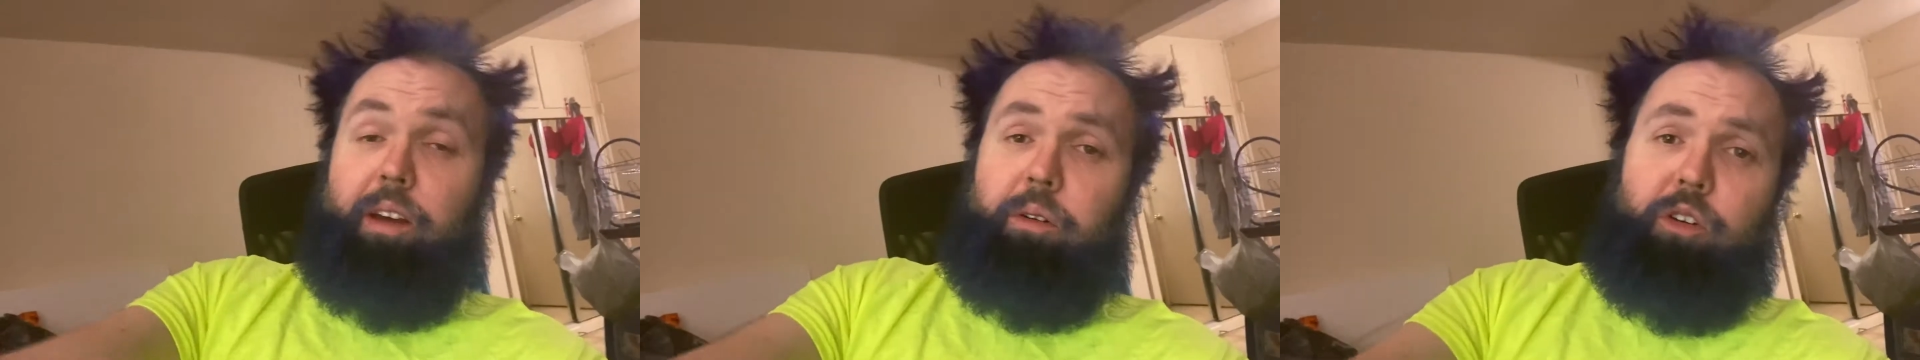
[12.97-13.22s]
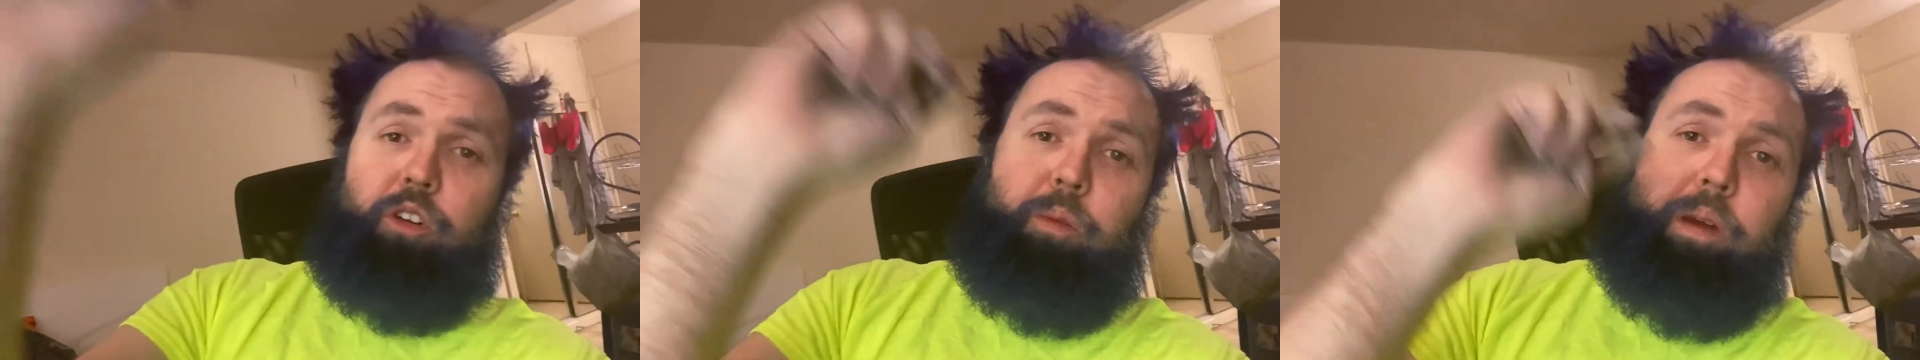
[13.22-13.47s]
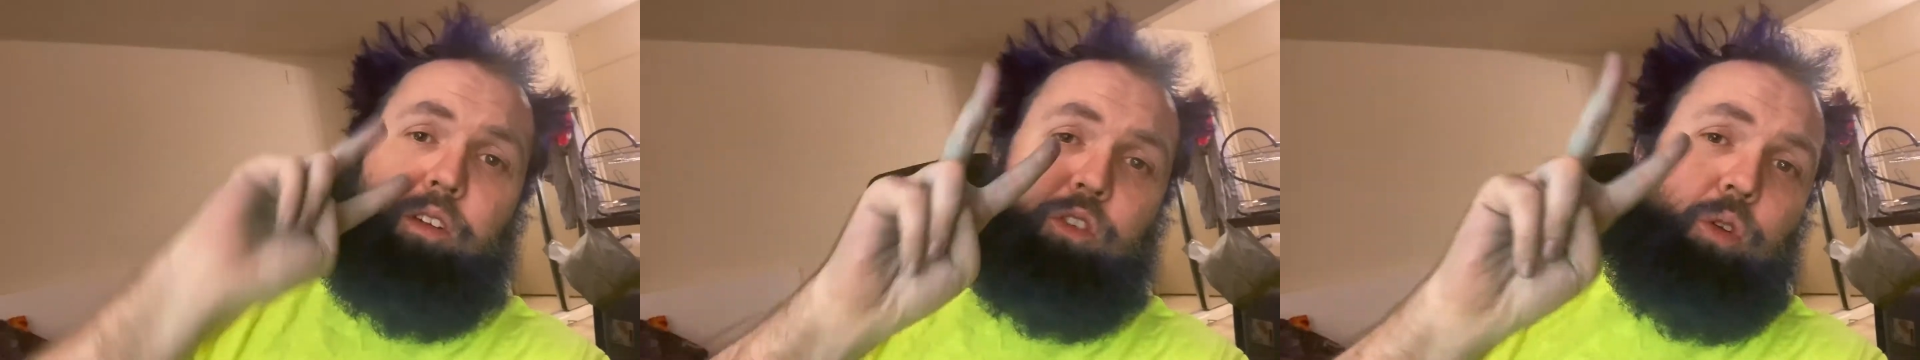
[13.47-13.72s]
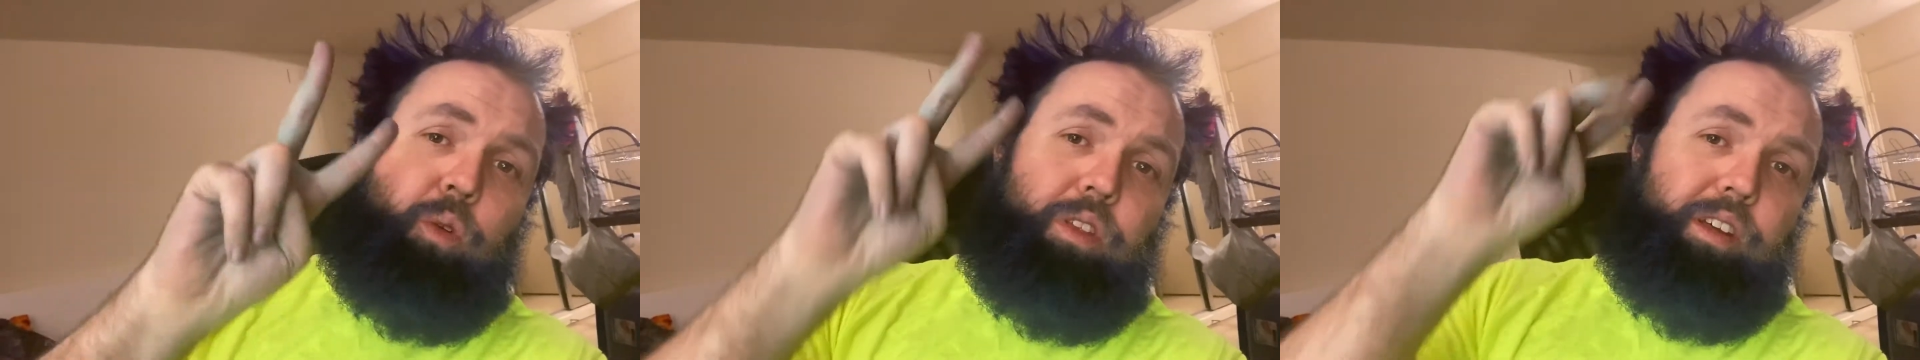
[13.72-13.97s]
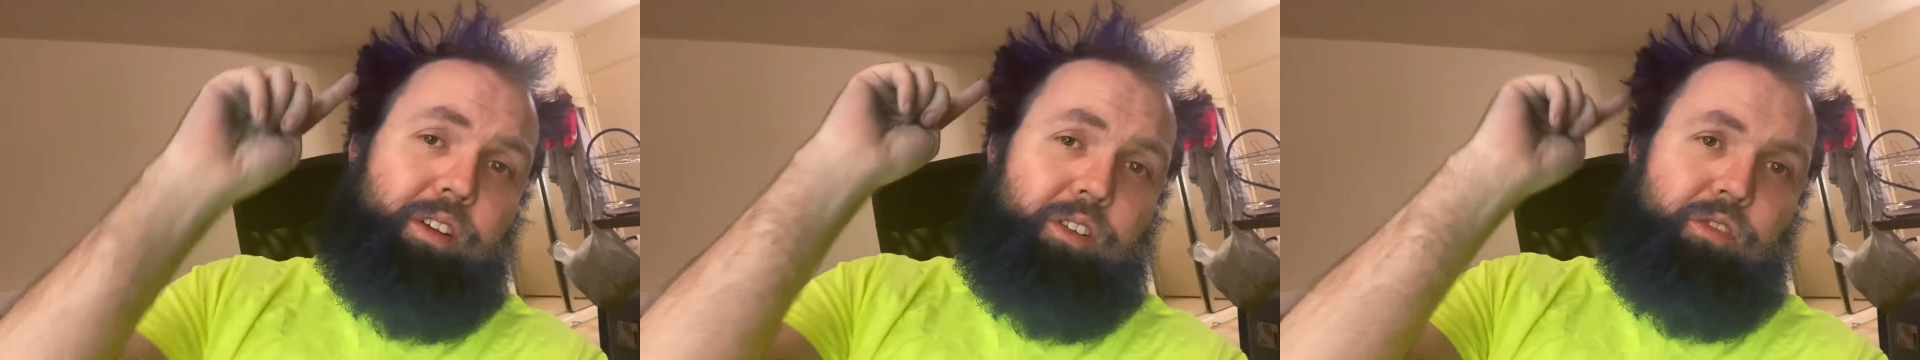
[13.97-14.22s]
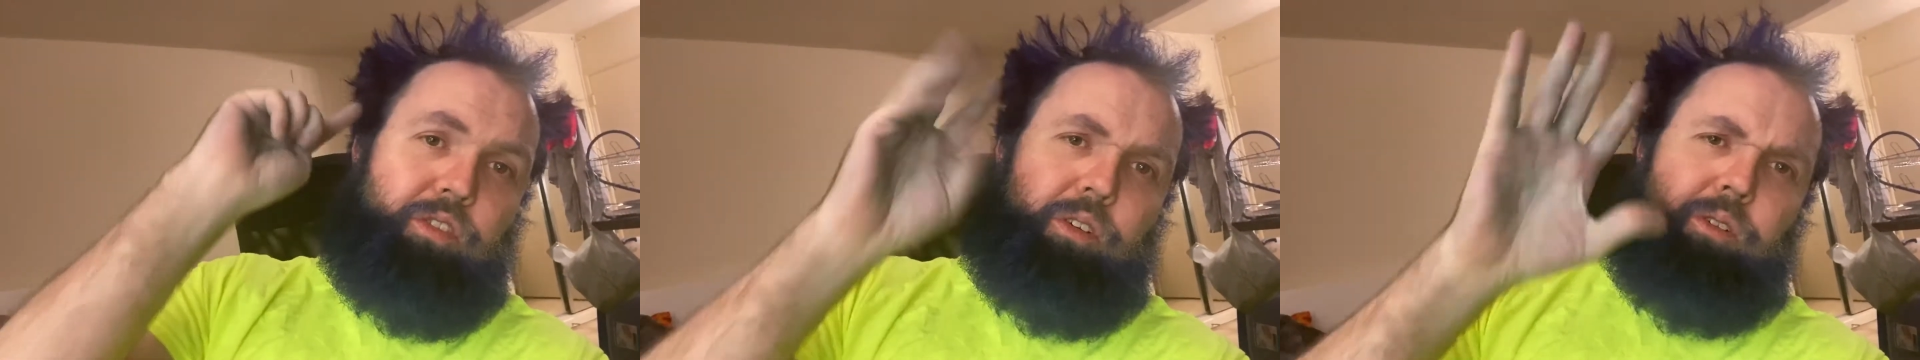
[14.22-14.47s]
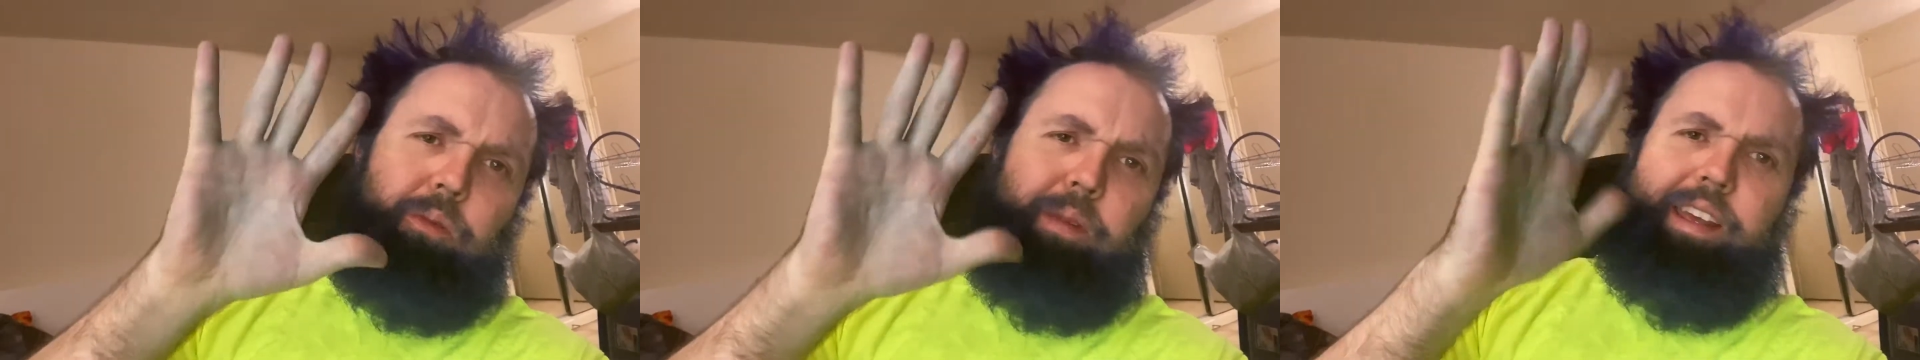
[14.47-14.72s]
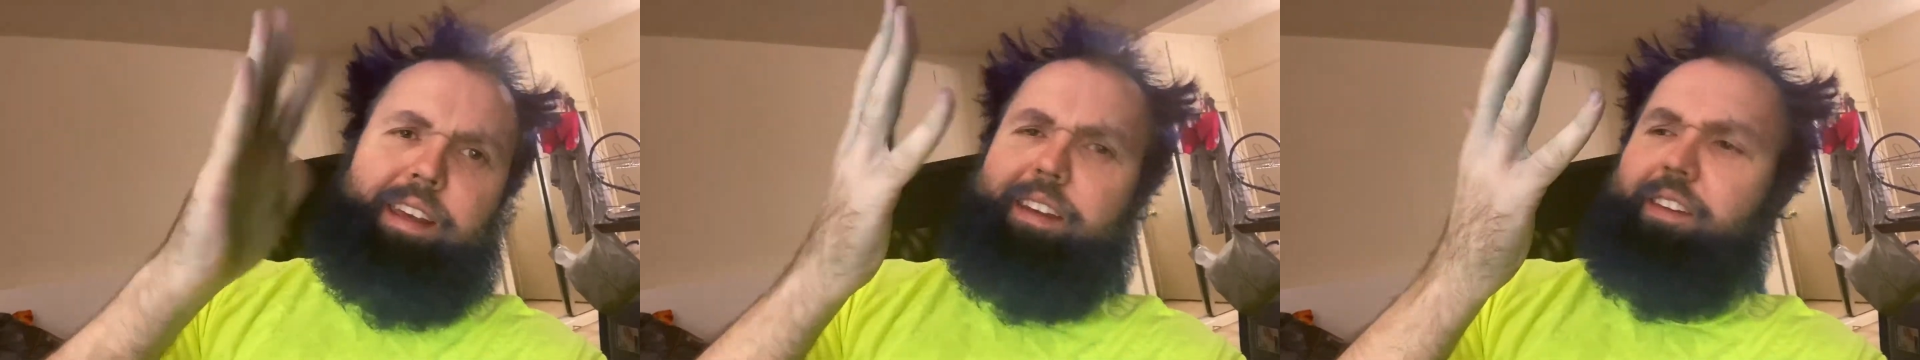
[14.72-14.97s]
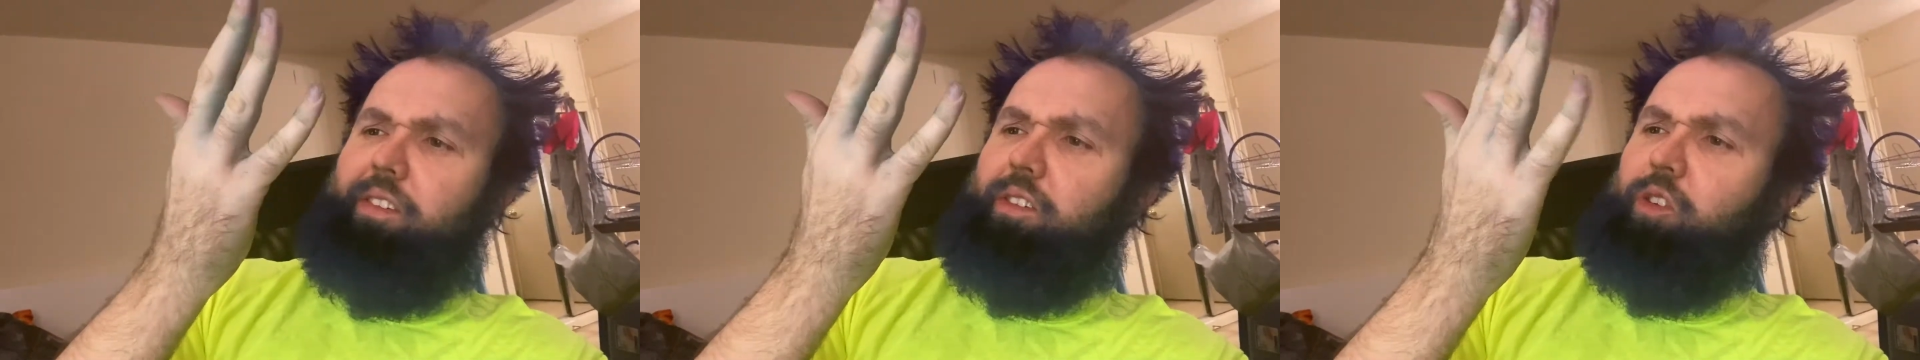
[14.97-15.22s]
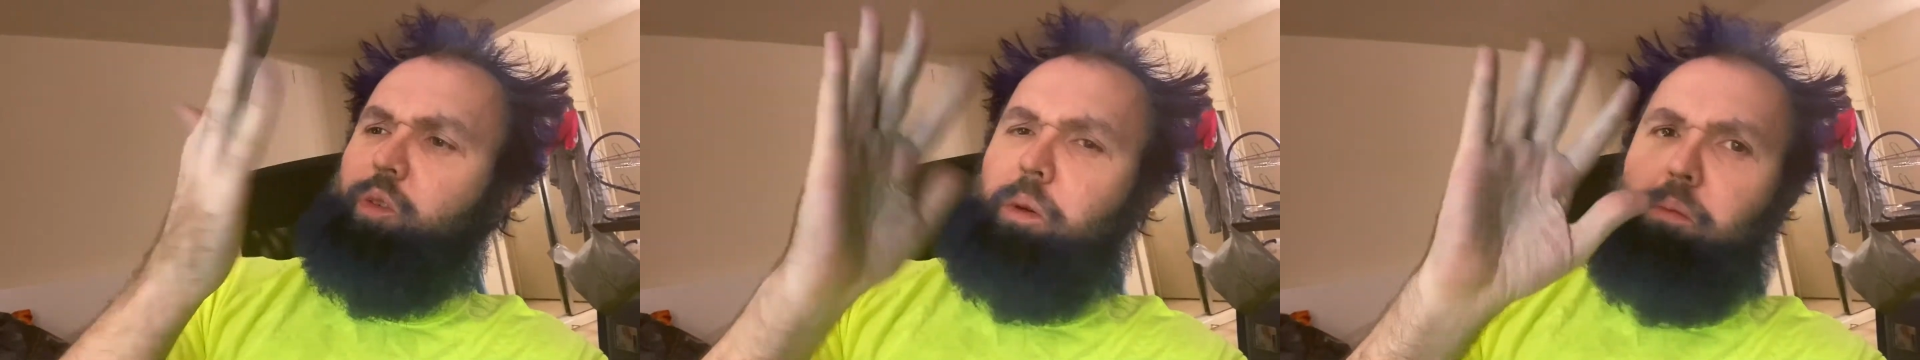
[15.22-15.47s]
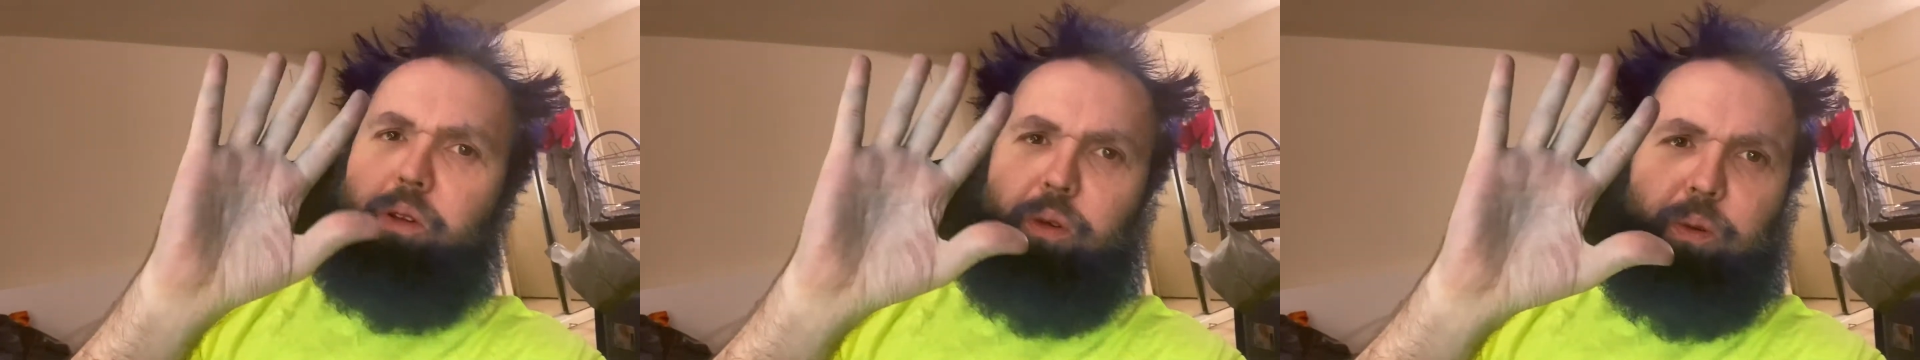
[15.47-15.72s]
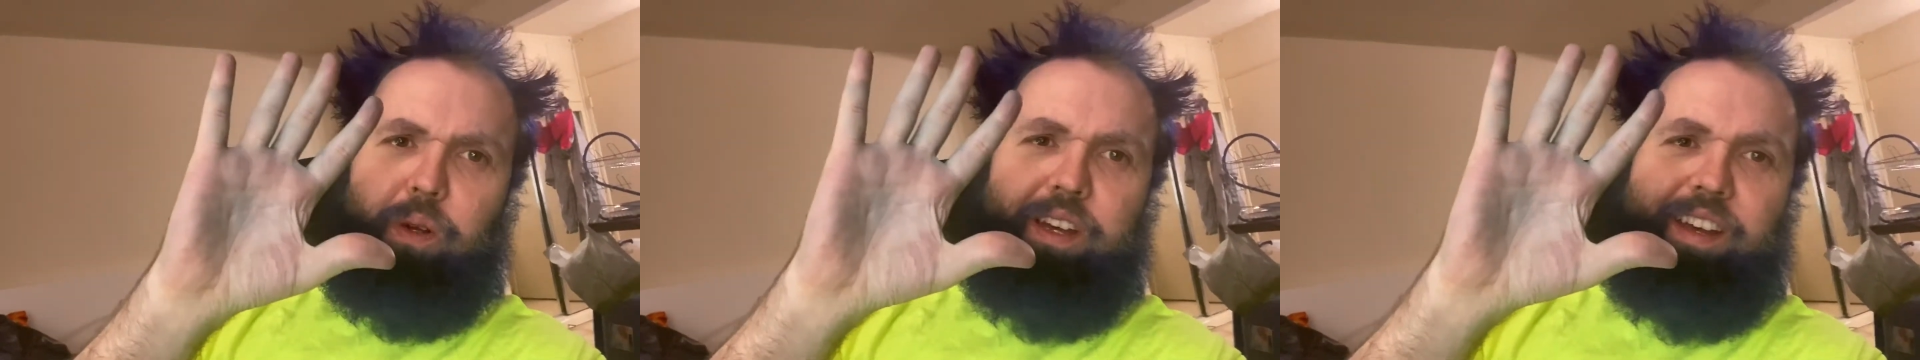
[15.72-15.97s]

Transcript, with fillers: I want to talk about two things. Oh, my hand is super blue.